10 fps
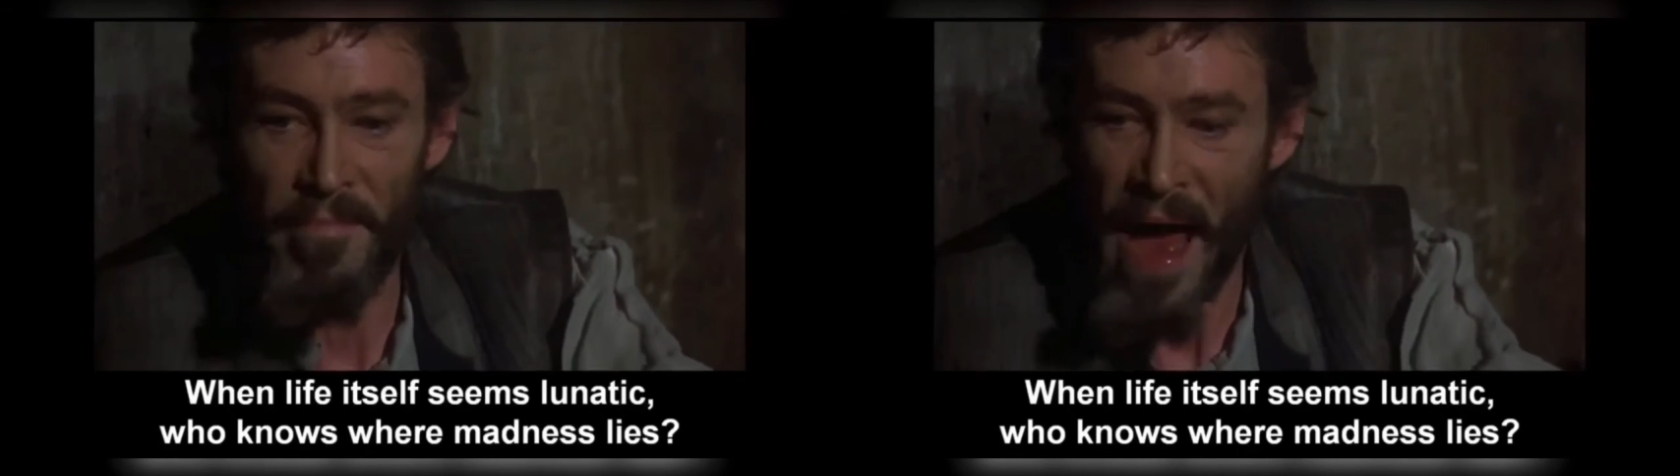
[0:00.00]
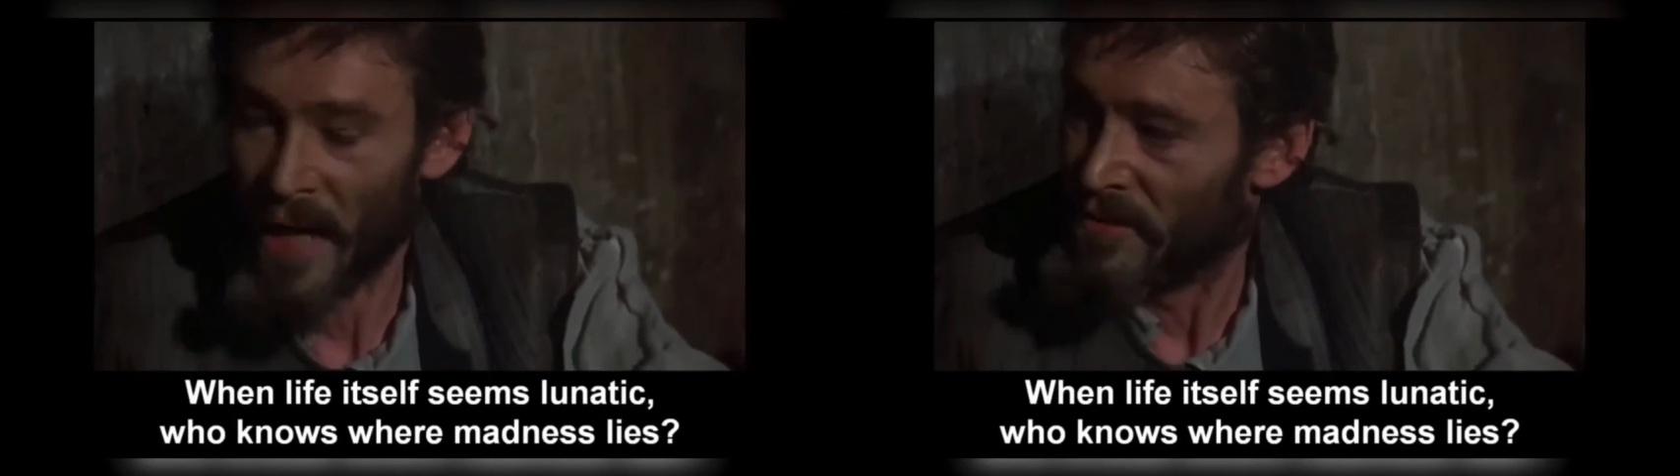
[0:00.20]

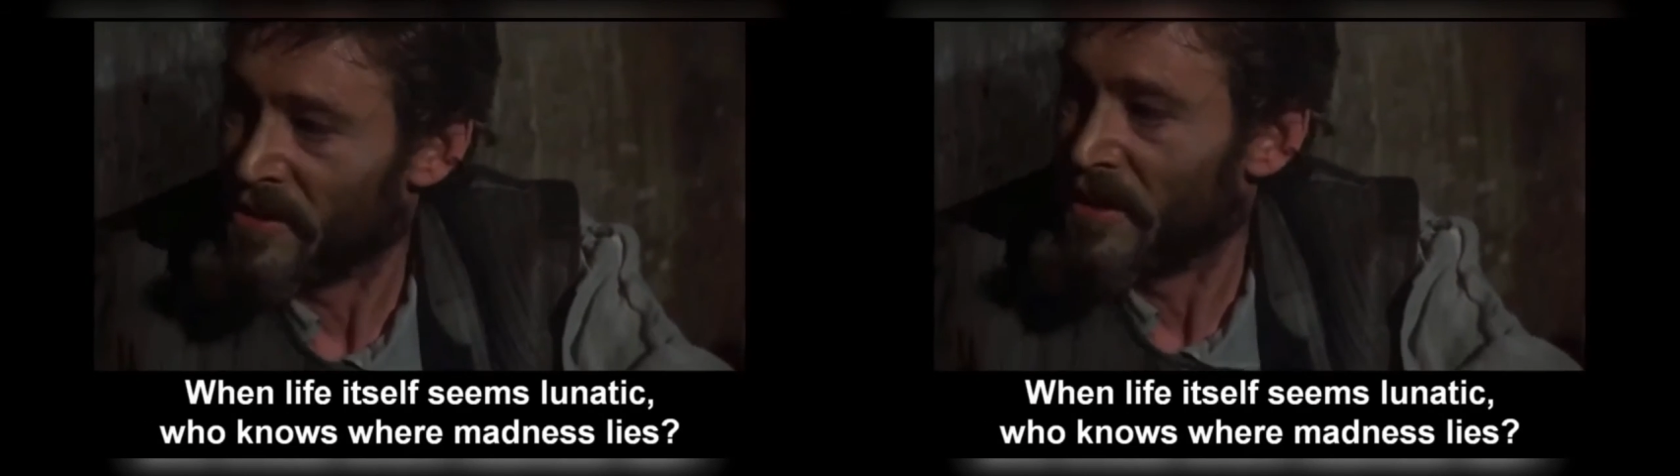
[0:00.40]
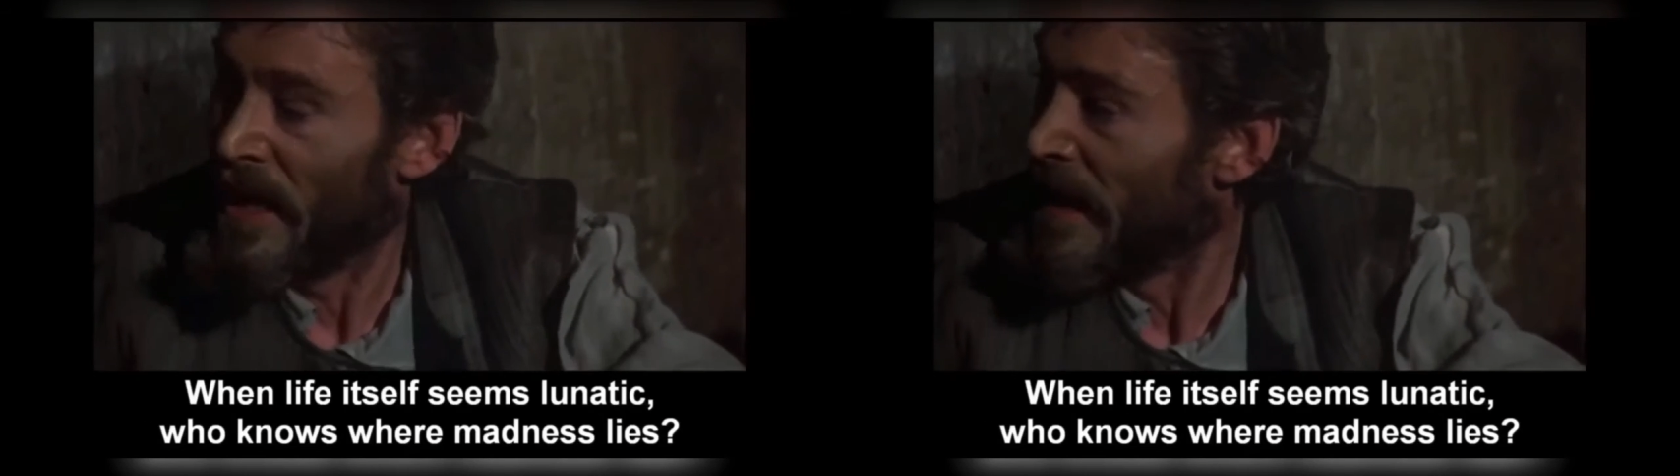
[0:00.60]

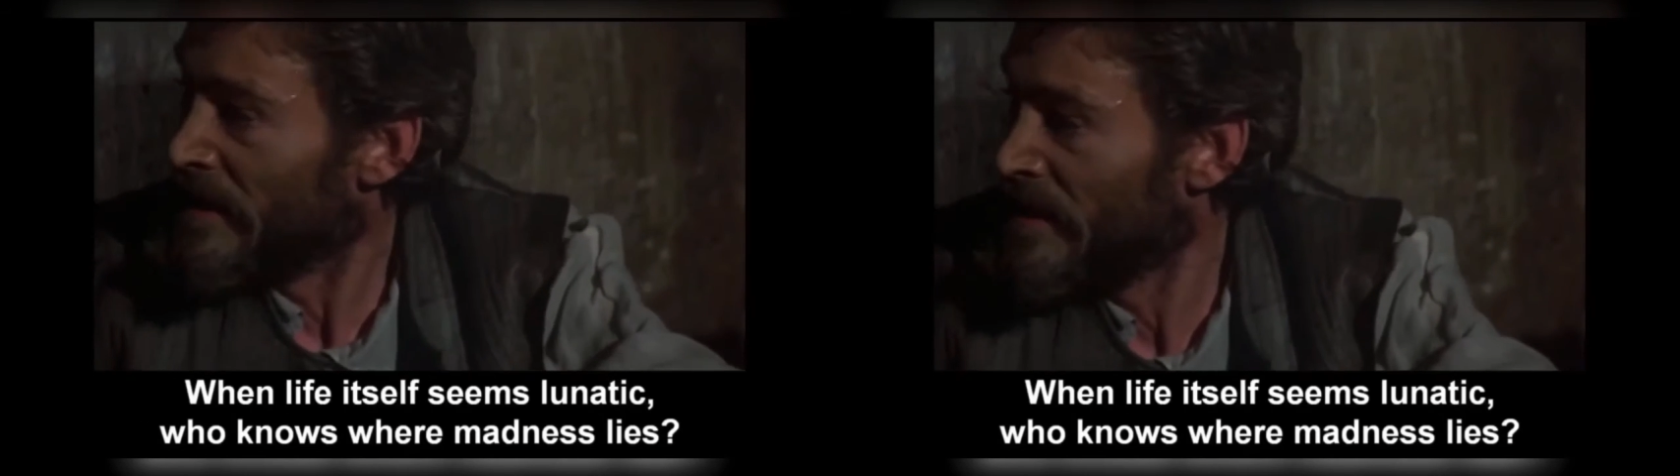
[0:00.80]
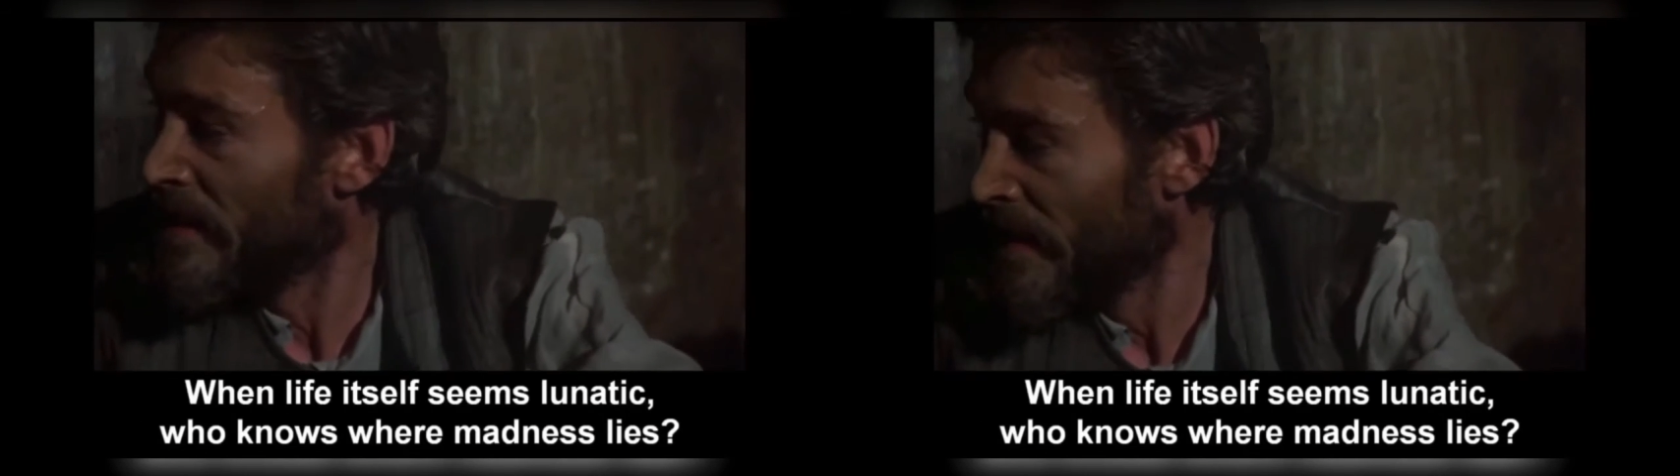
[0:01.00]
madness
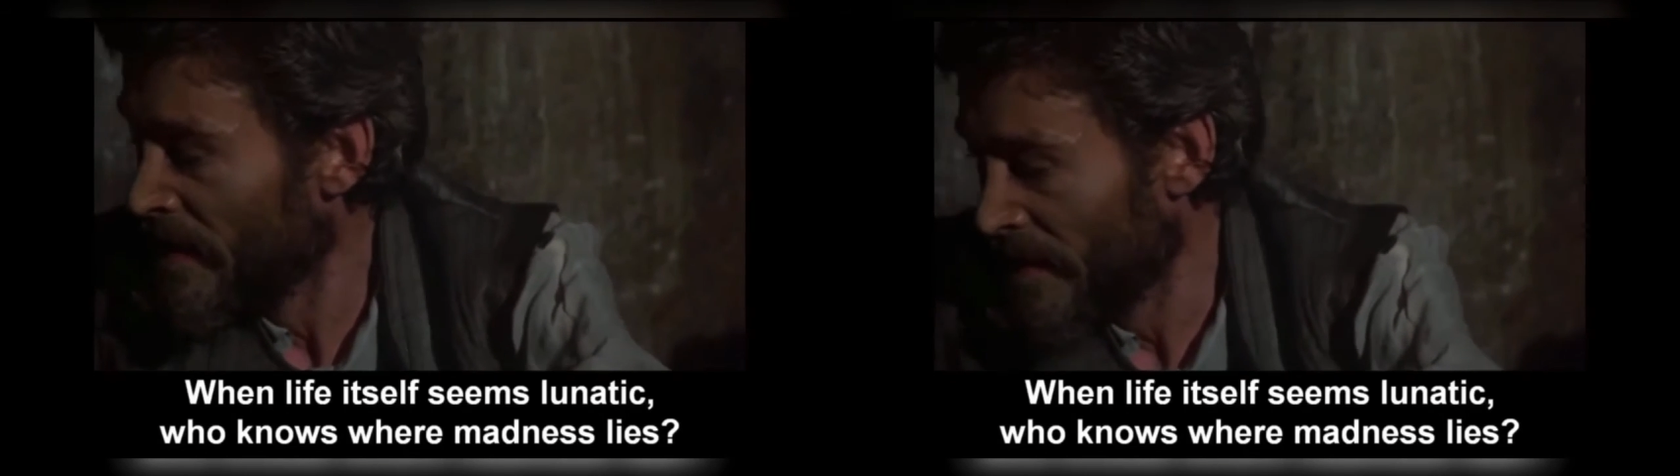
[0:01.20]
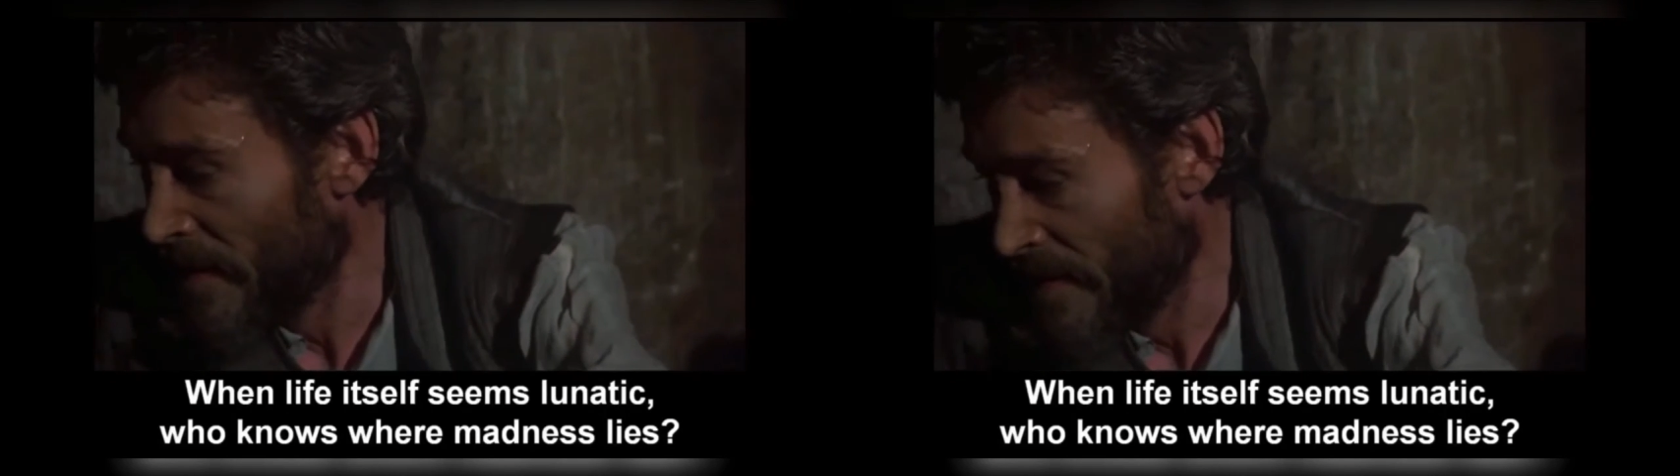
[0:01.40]
lies?
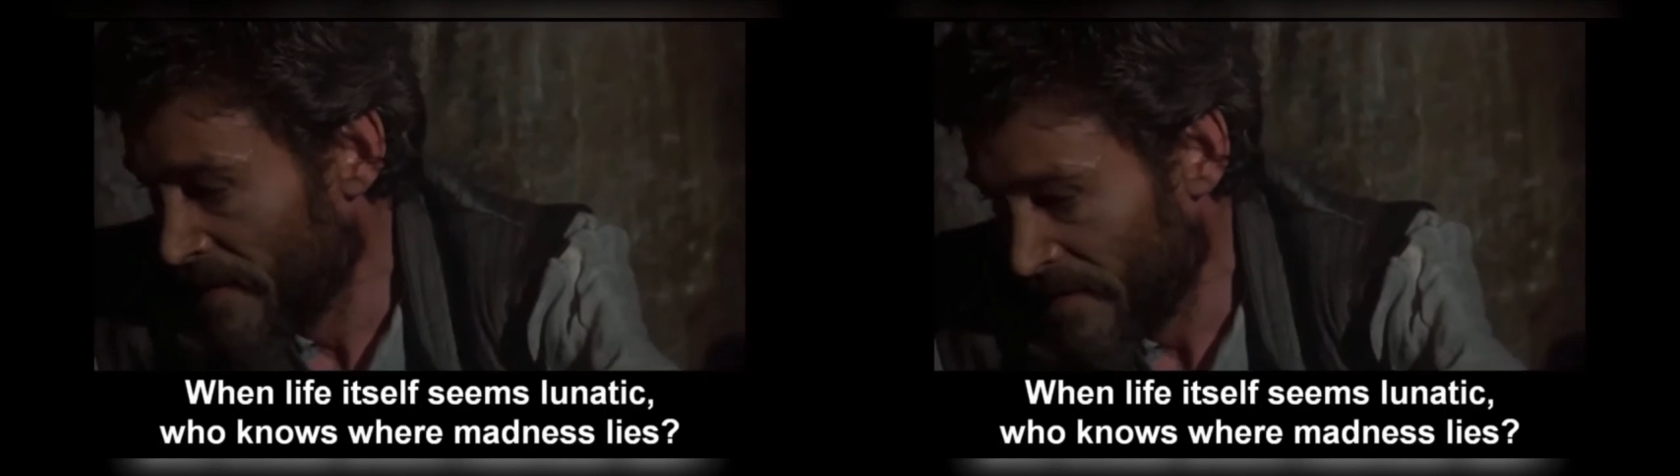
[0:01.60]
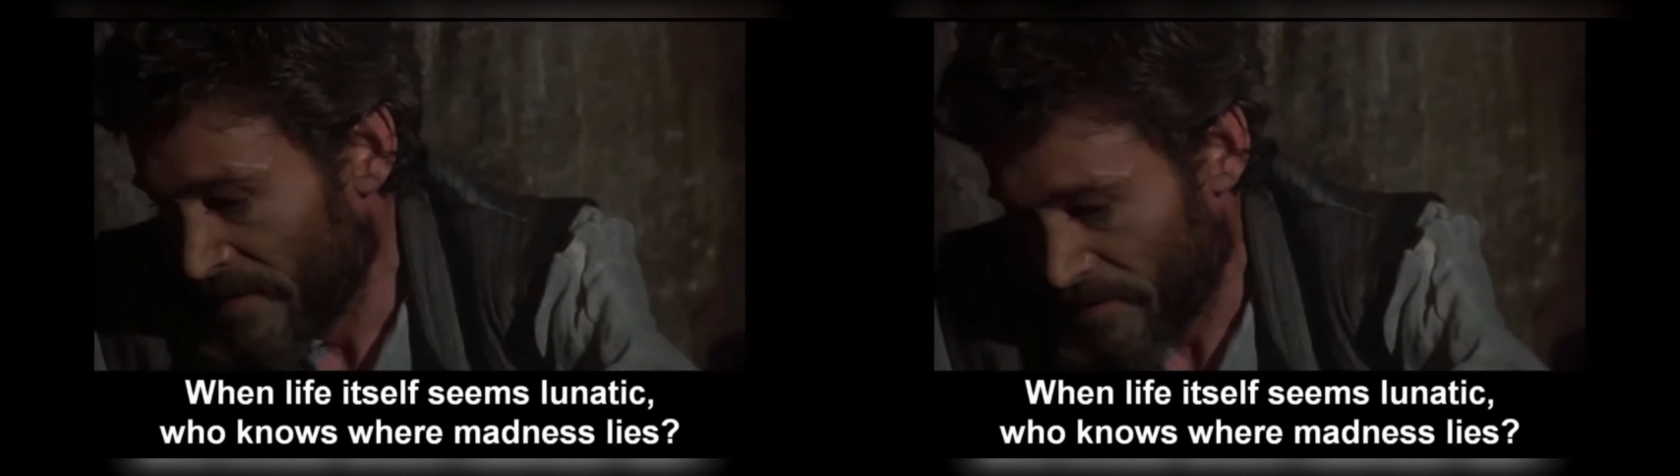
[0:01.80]

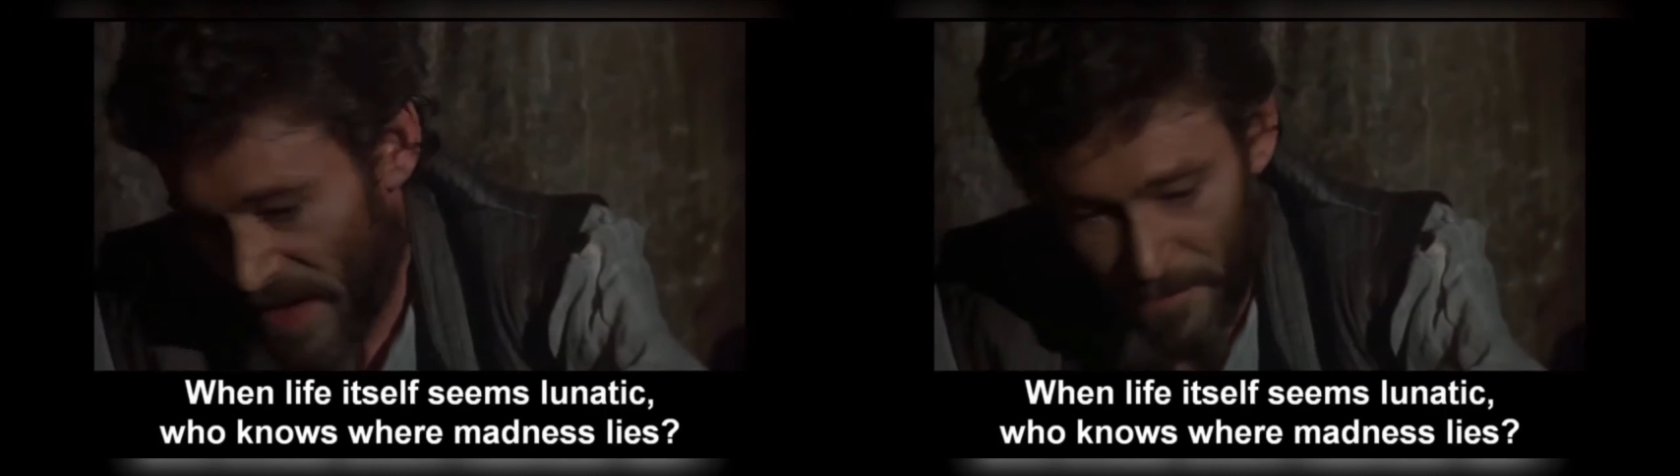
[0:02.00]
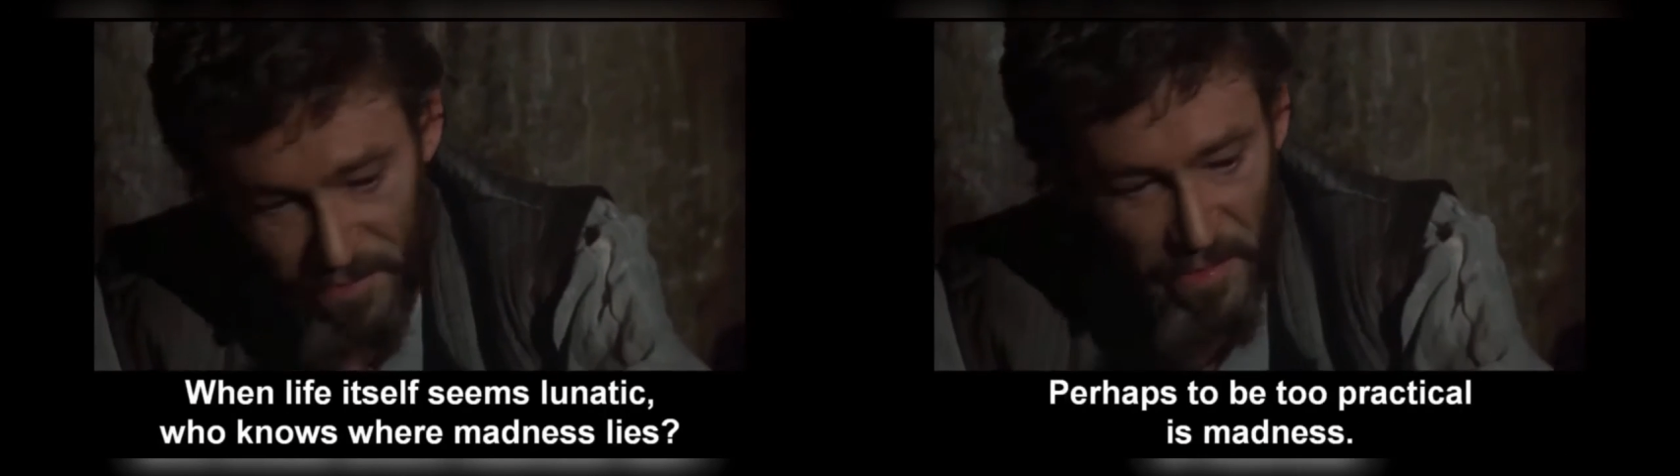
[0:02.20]
Perhaps